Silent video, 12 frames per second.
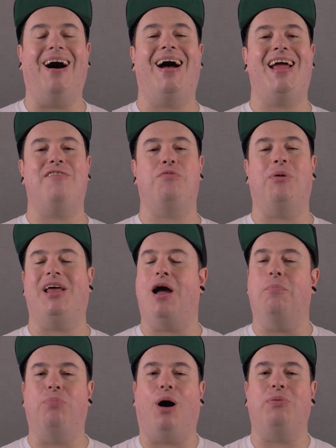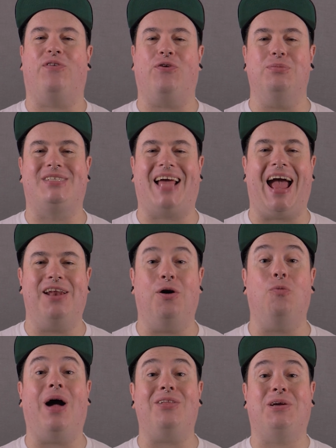Hi everybody, I'm Bobby from
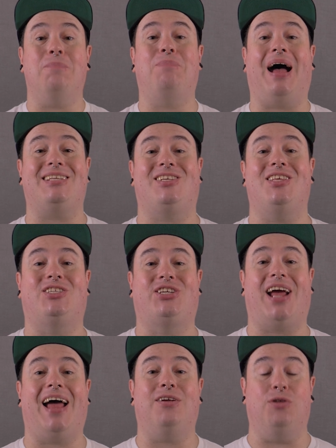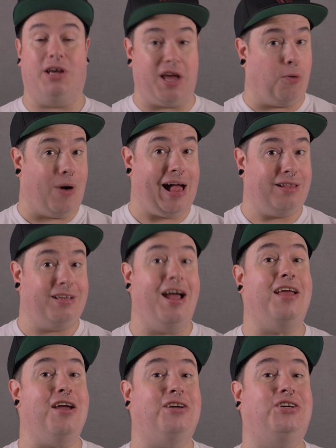SkateHut. Welcome back to the channel. Are you well?
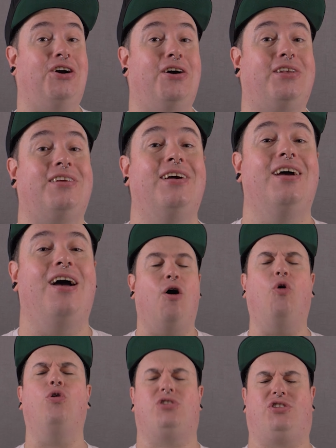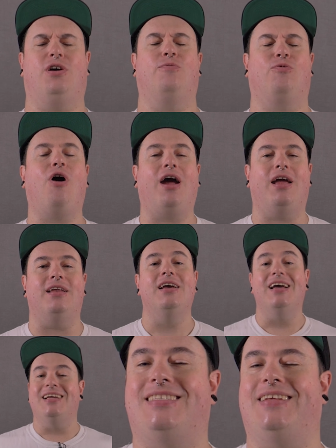Are you good? Awesome, right.
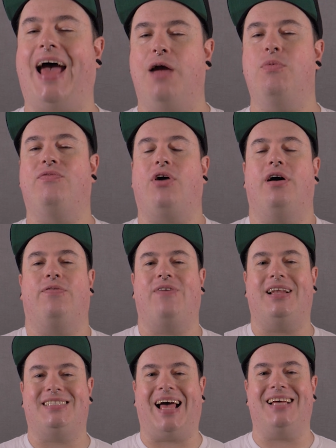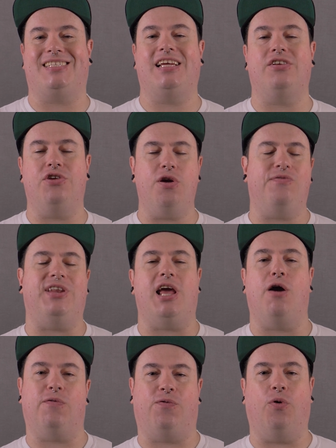Today we've got a fantastic new
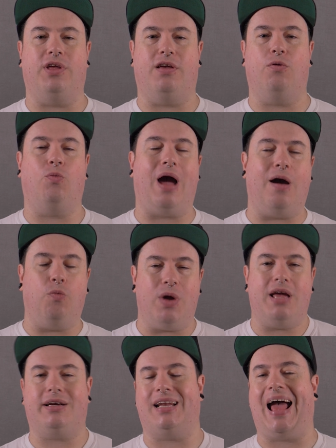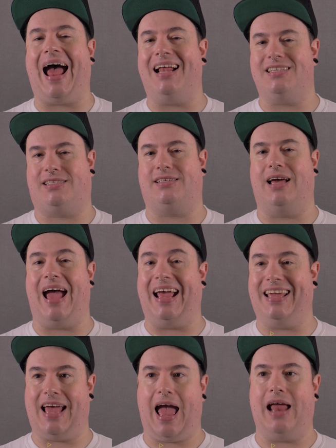video for you where we are going to answer
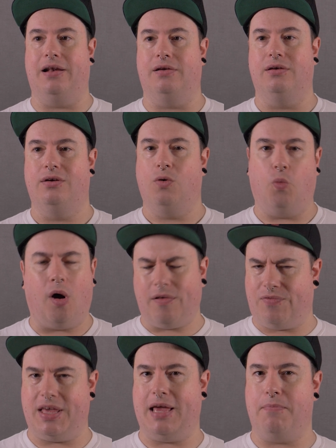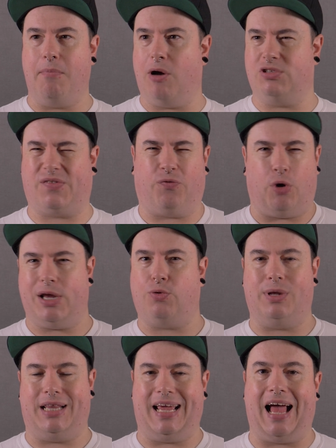again one of the most
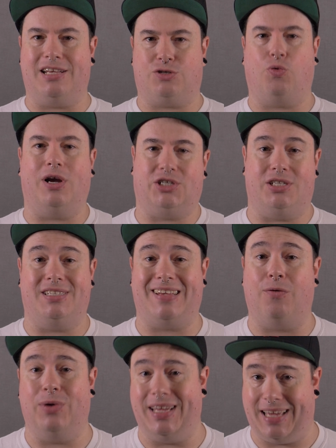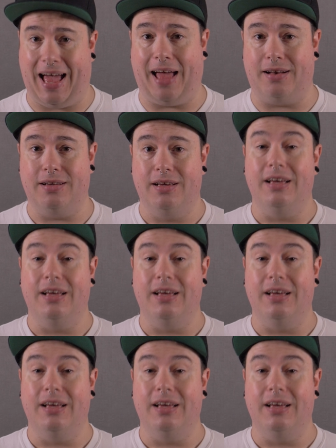frequently asked questions that we get.